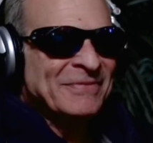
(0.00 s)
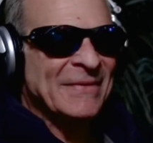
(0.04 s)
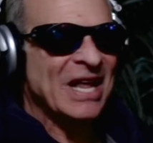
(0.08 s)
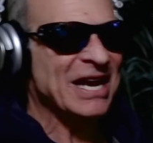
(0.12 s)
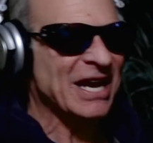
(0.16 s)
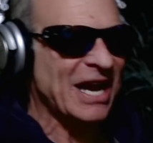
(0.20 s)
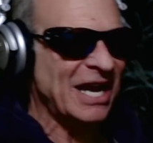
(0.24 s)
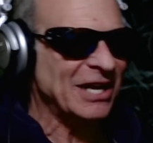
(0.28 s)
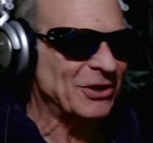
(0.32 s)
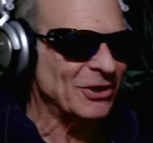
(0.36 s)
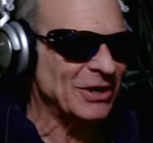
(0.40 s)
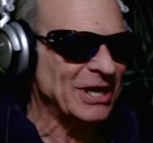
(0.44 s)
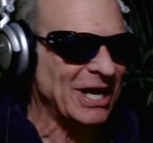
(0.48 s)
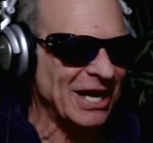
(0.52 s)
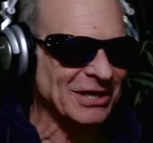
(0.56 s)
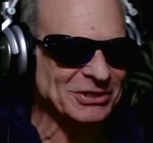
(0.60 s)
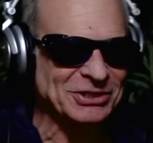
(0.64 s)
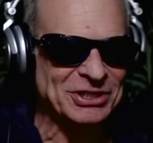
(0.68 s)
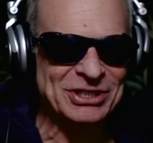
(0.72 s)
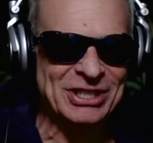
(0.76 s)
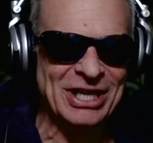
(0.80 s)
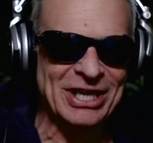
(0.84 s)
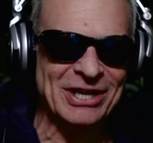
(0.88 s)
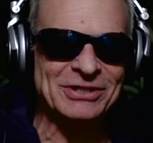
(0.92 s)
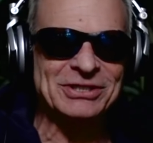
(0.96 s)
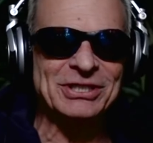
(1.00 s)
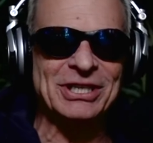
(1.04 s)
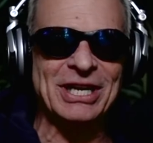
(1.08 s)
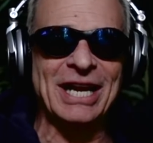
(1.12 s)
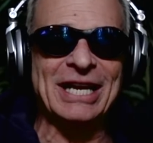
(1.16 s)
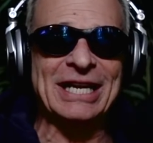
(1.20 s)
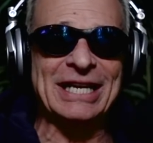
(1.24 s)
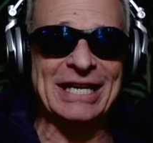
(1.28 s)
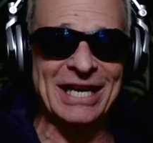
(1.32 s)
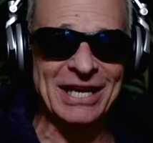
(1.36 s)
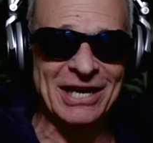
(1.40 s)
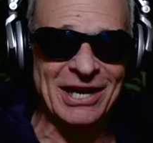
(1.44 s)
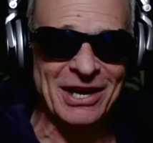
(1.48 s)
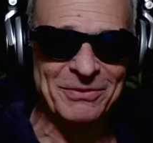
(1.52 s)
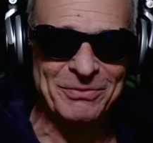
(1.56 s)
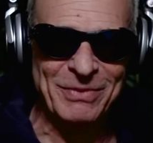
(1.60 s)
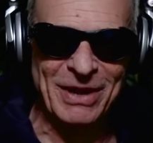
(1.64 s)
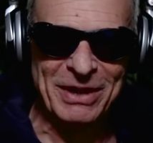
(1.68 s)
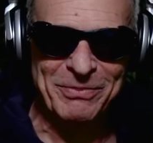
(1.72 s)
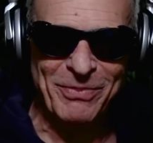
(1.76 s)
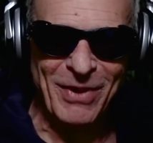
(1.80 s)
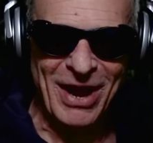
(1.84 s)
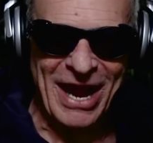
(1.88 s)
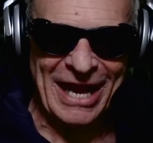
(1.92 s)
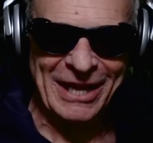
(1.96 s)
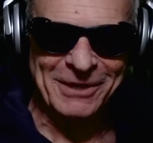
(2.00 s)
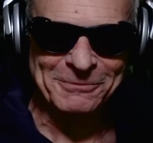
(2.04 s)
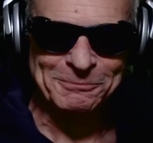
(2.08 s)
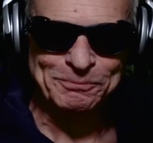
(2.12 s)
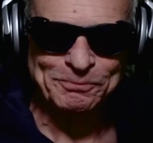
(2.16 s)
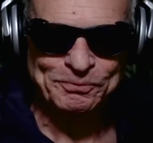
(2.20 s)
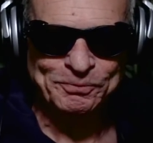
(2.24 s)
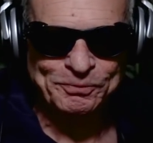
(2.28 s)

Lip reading: And I go downstairs and I get on my bike.